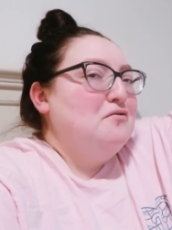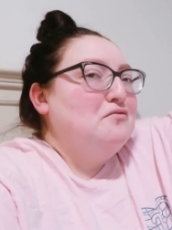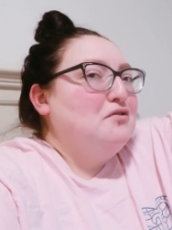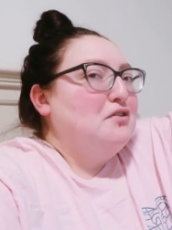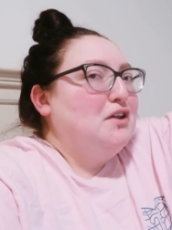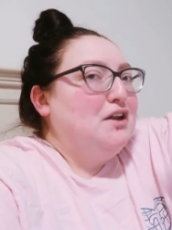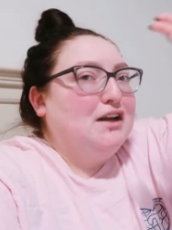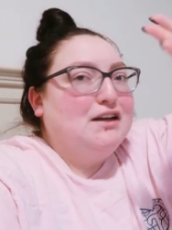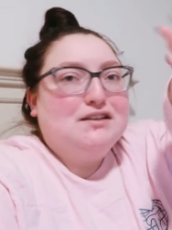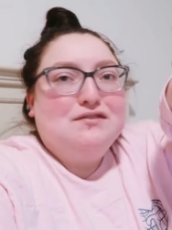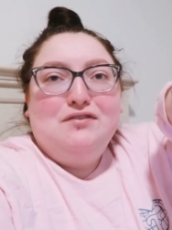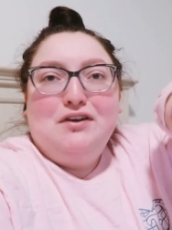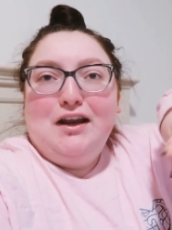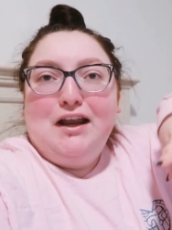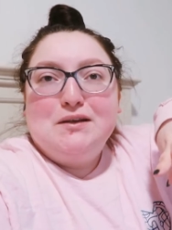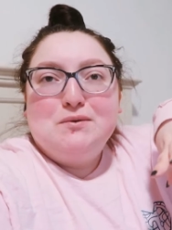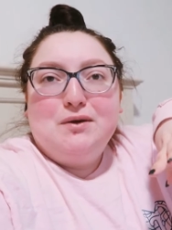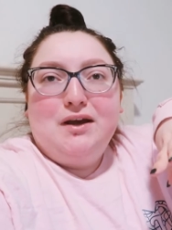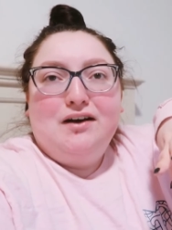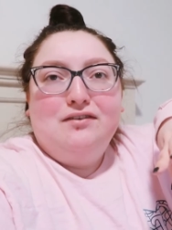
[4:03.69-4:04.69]
For the next few
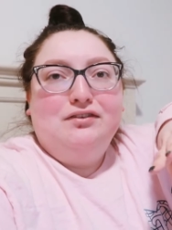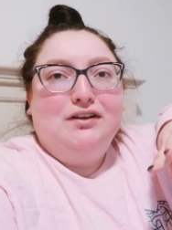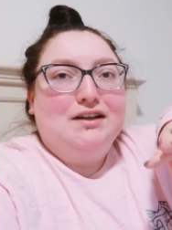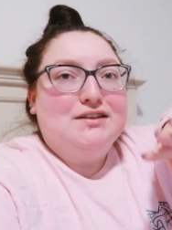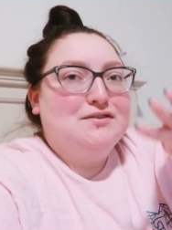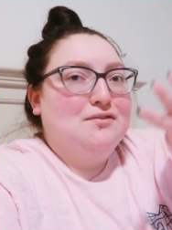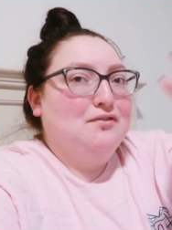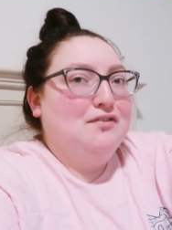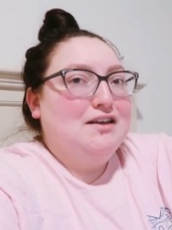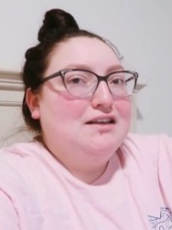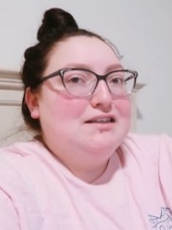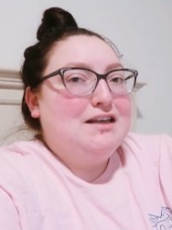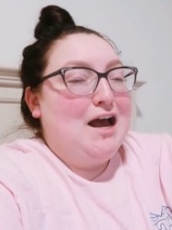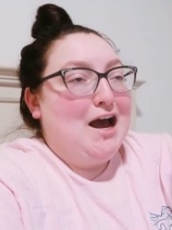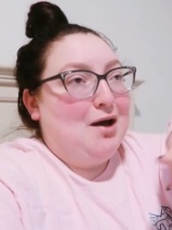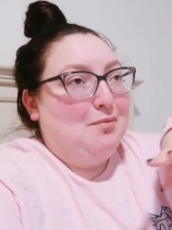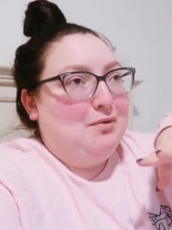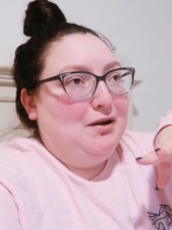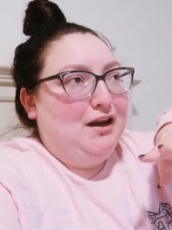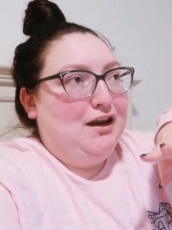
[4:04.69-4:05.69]
days, we have lots of things
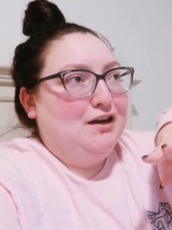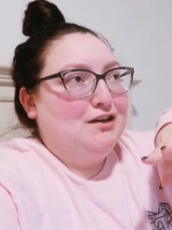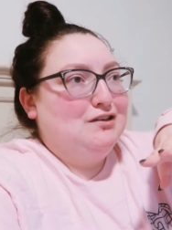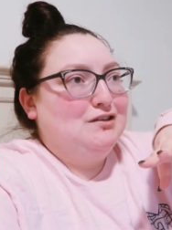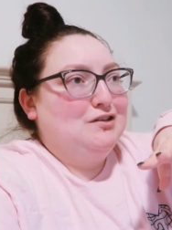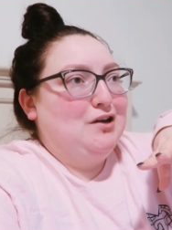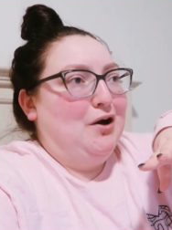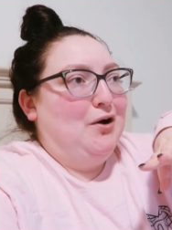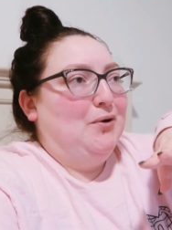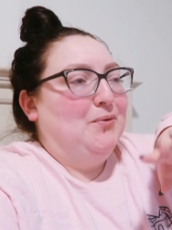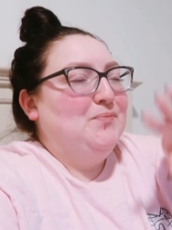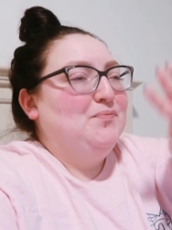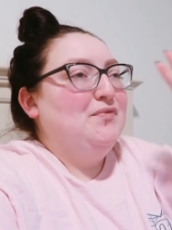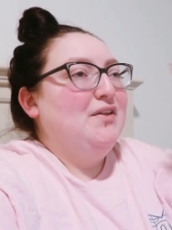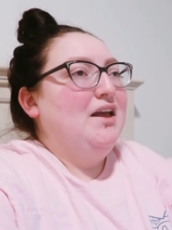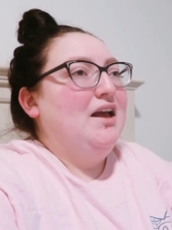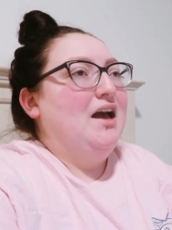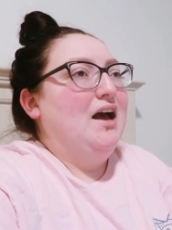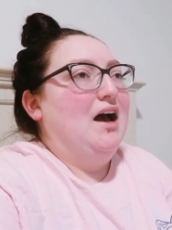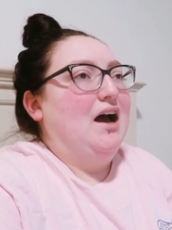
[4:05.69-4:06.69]
happening, so
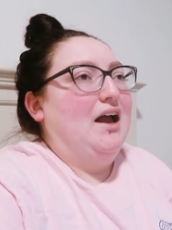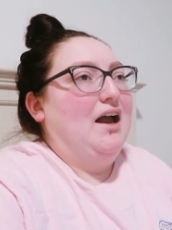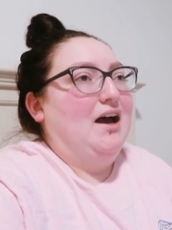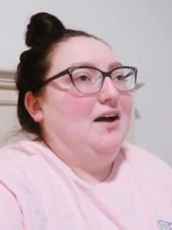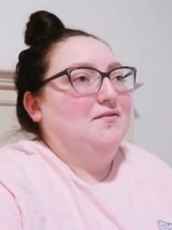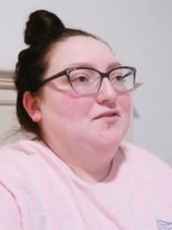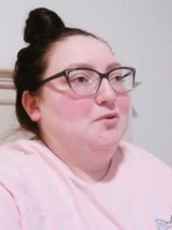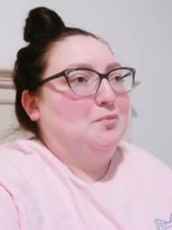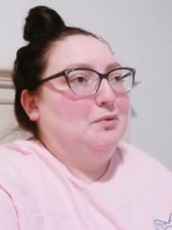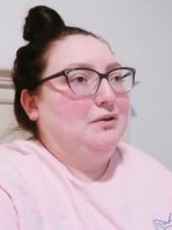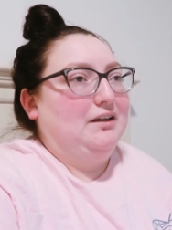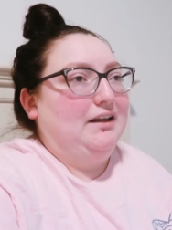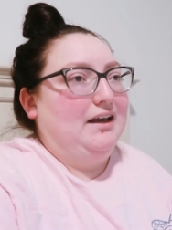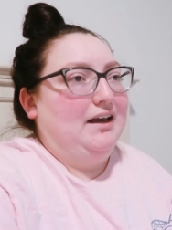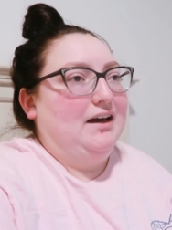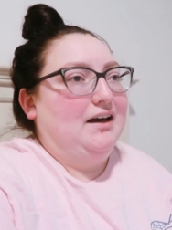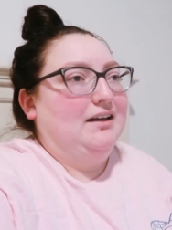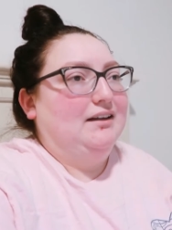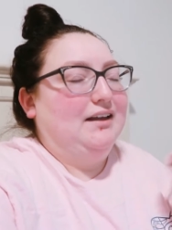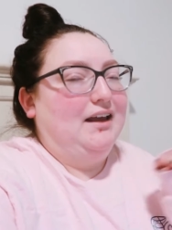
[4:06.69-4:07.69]
I have to
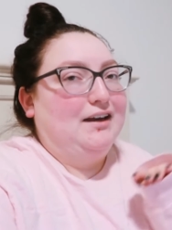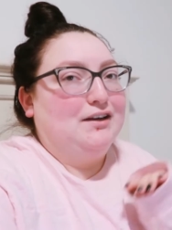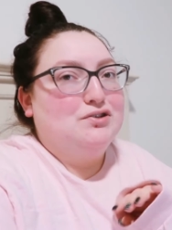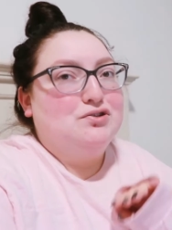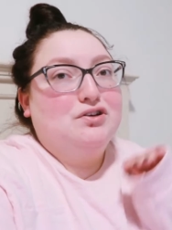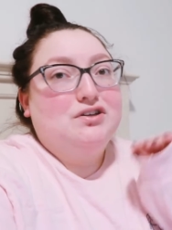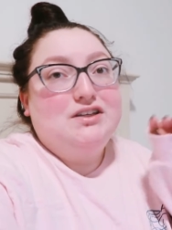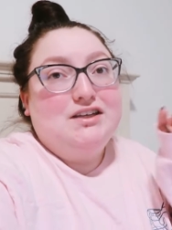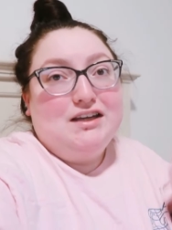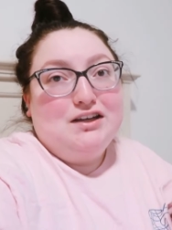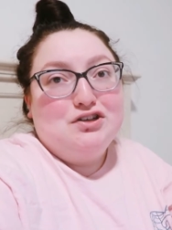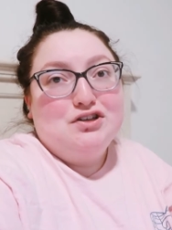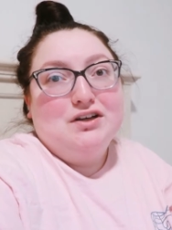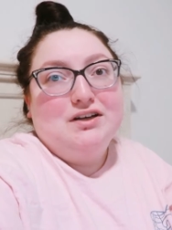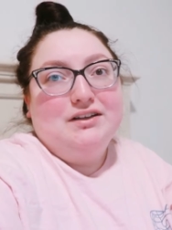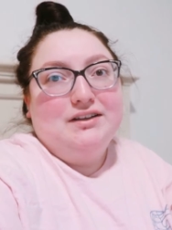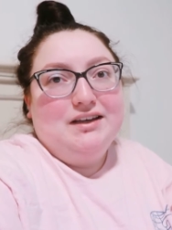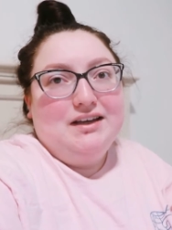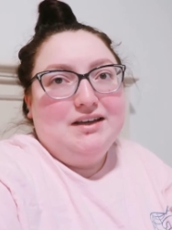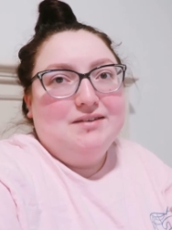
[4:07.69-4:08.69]
plan like
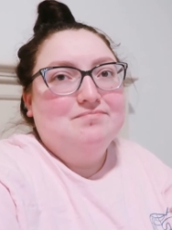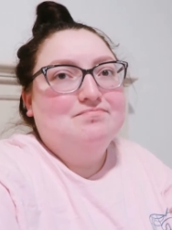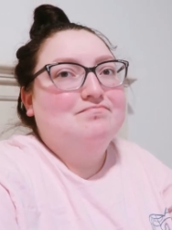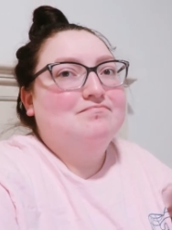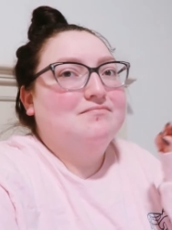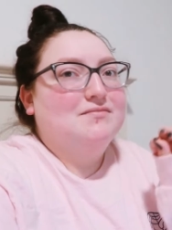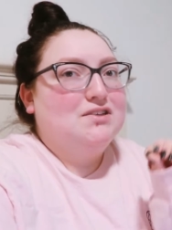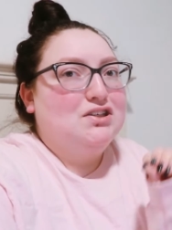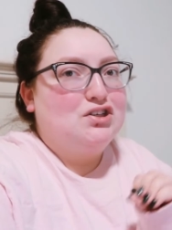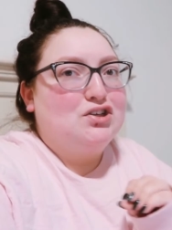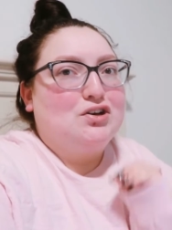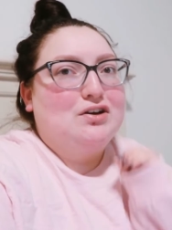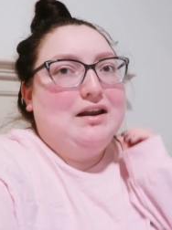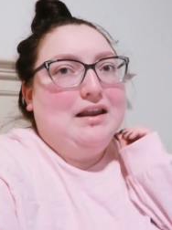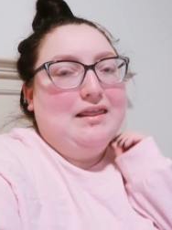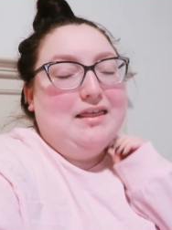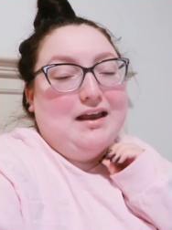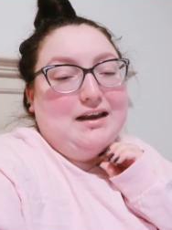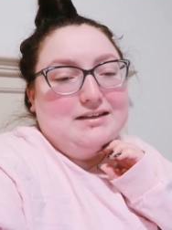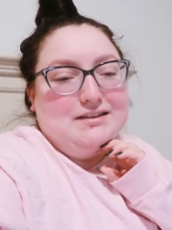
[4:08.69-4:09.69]
strategically
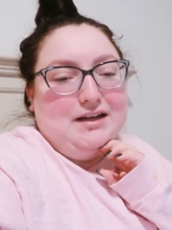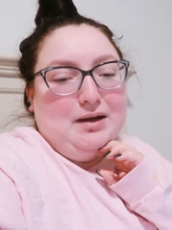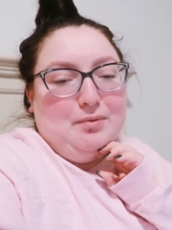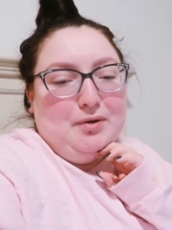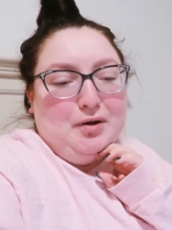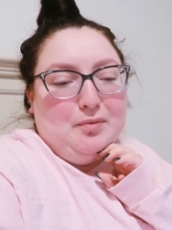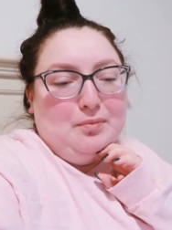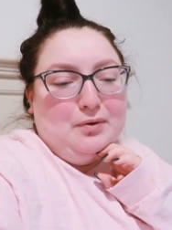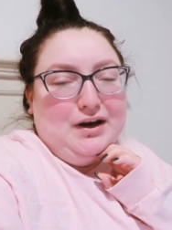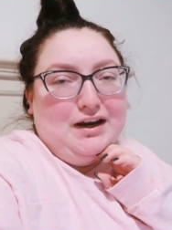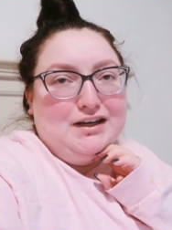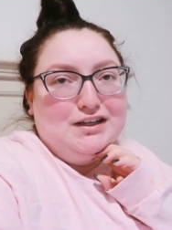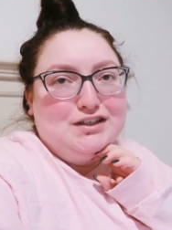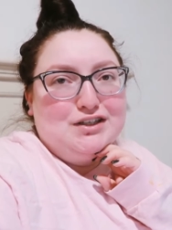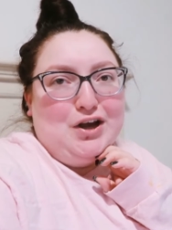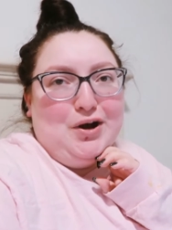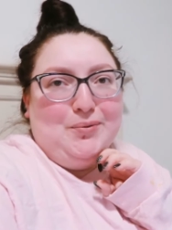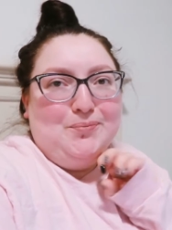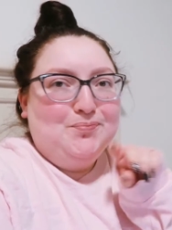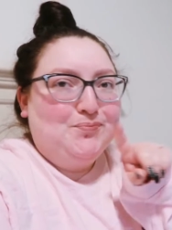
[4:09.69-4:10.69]
certain things that I'm gonna bring,
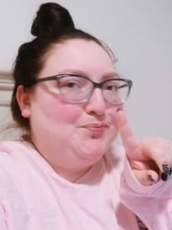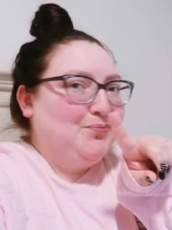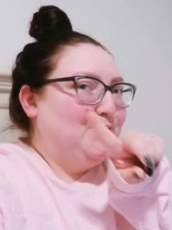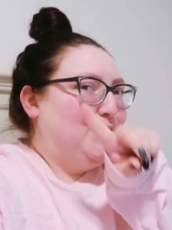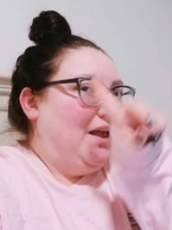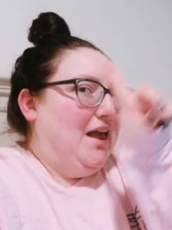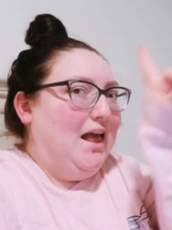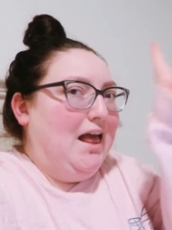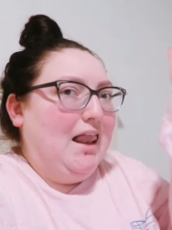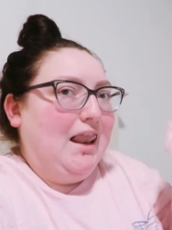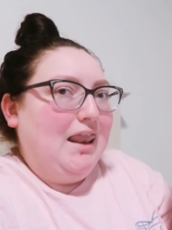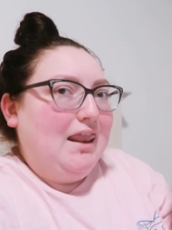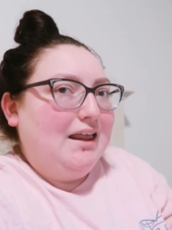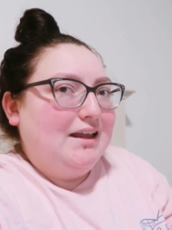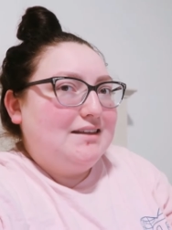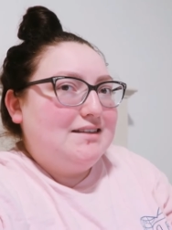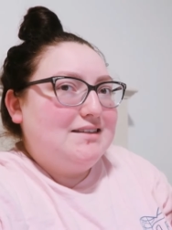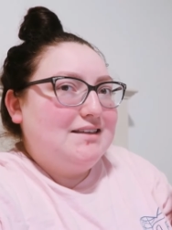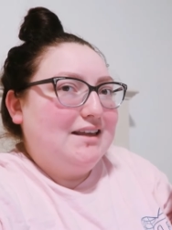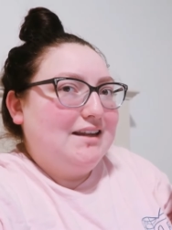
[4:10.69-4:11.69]
so
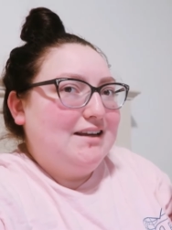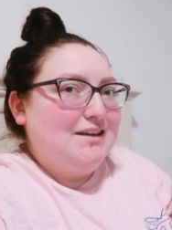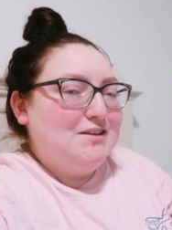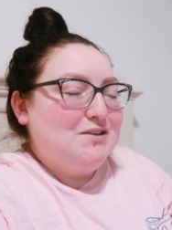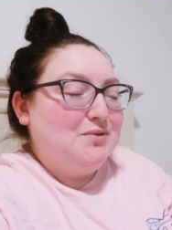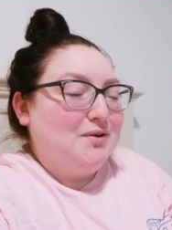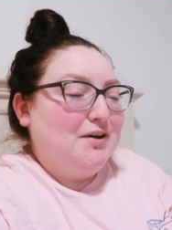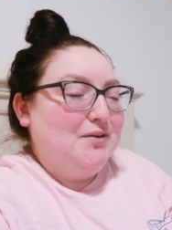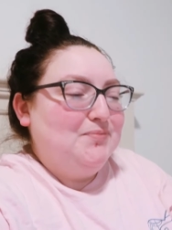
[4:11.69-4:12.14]
let's get into